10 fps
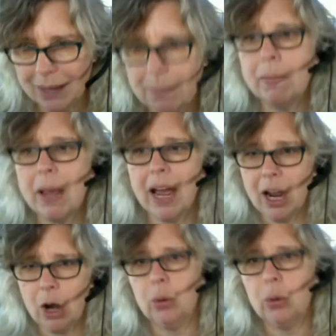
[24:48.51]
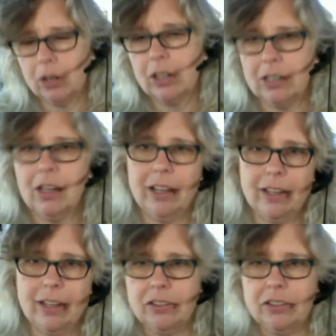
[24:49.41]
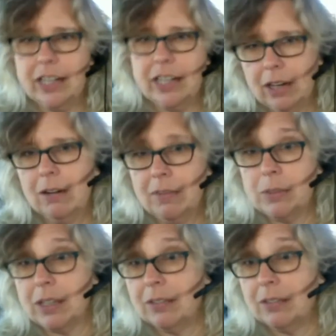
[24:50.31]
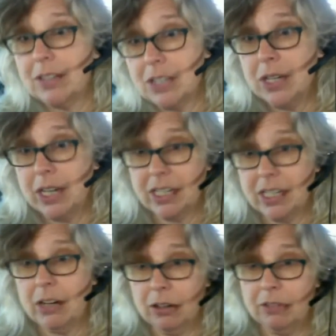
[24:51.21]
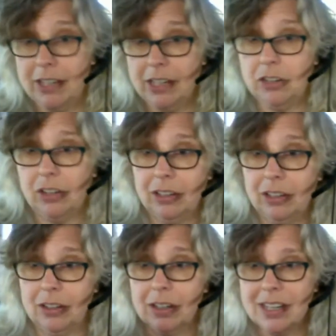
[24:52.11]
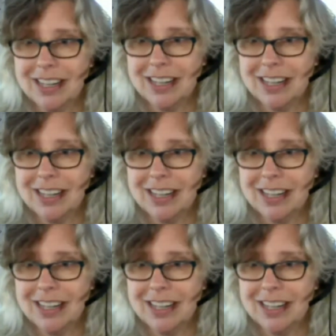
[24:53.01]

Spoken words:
empower our clients to take care of themselves and to take care of each other,